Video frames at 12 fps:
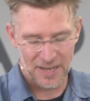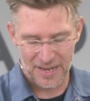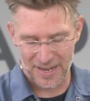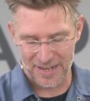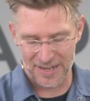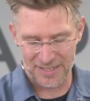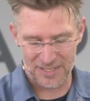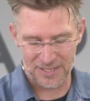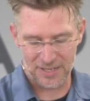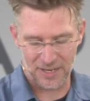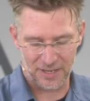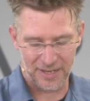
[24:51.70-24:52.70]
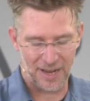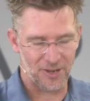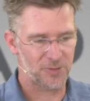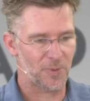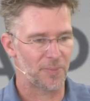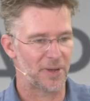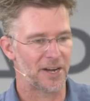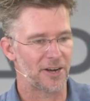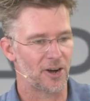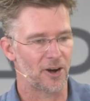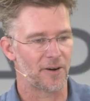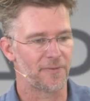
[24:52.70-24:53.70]
and its gallons per minute
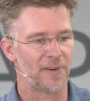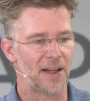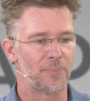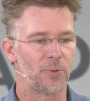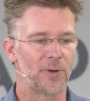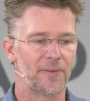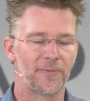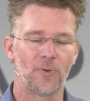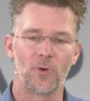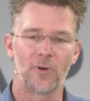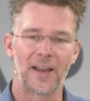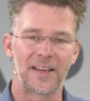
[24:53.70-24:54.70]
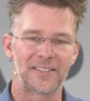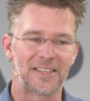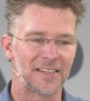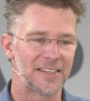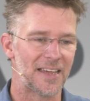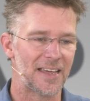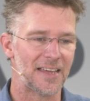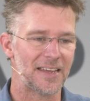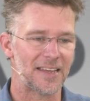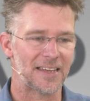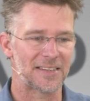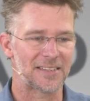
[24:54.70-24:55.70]
are 5.4 at
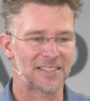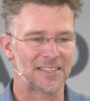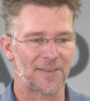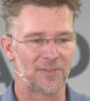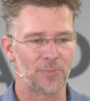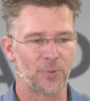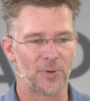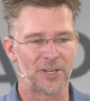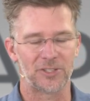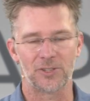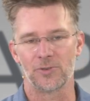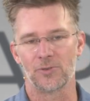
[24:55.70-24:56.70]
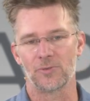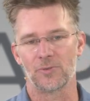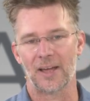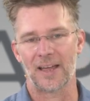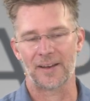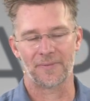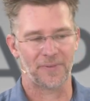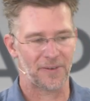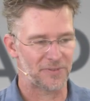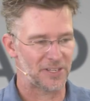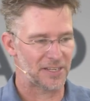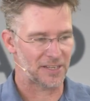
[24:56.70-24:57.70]
10K and 7.2 at
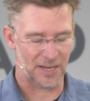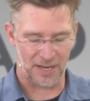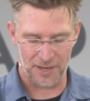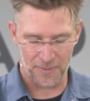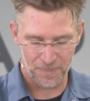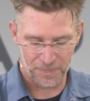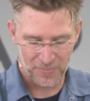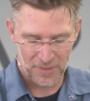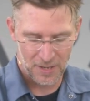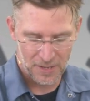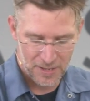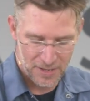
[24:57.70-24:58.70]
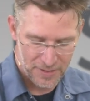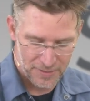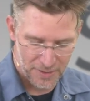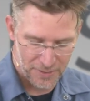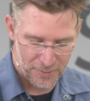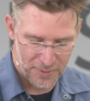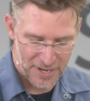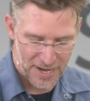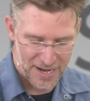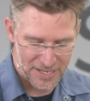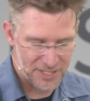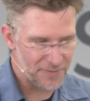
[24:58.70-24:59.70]
15K. The
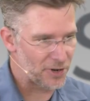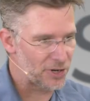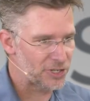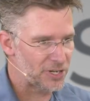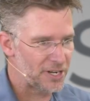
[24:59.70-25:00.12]
3/8 version